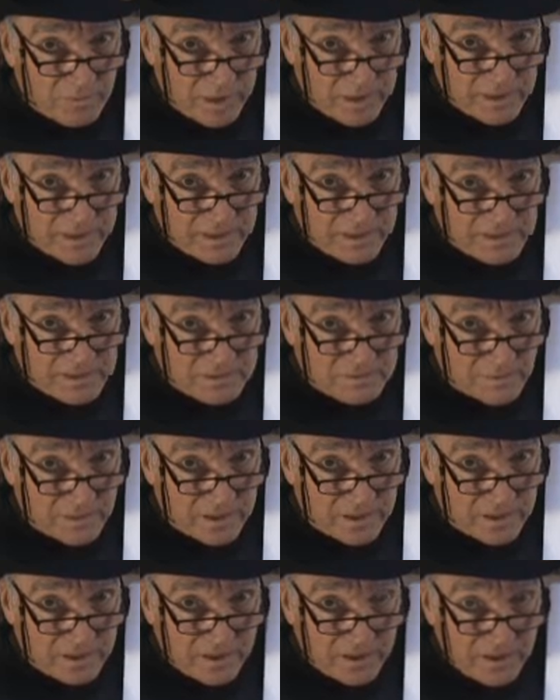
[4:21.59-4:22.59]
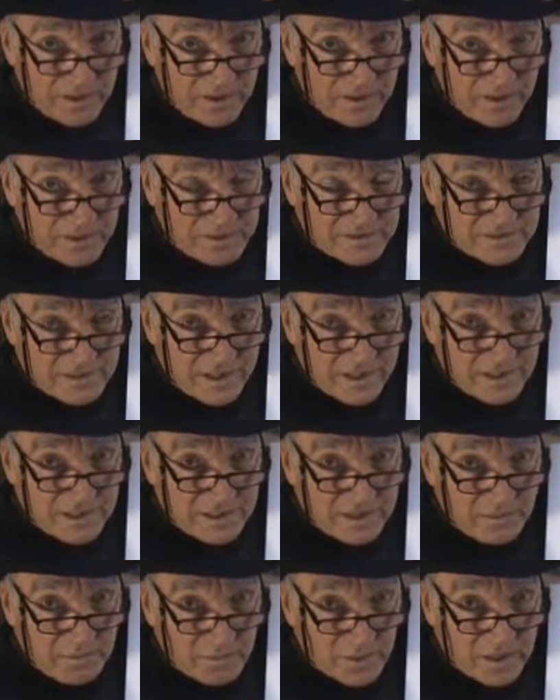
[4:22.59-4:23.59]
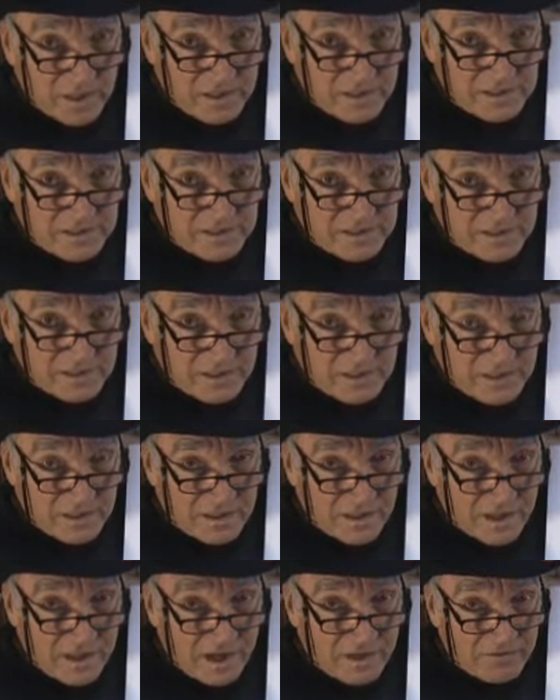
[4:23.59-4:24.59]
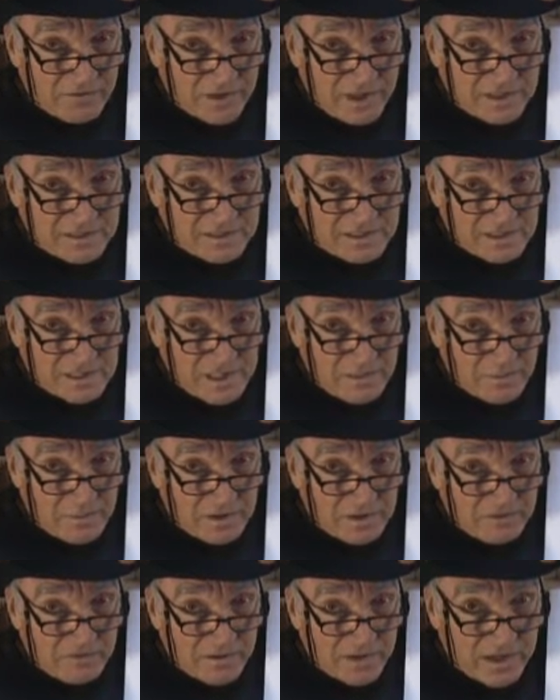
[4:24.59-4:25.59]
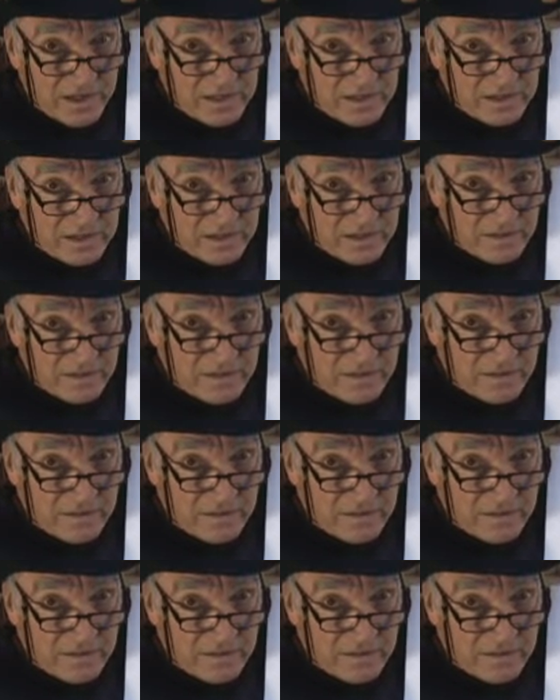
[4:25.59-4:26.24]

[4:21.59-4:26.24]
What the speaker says: money is what has taken the place of eat, sleep, and defend.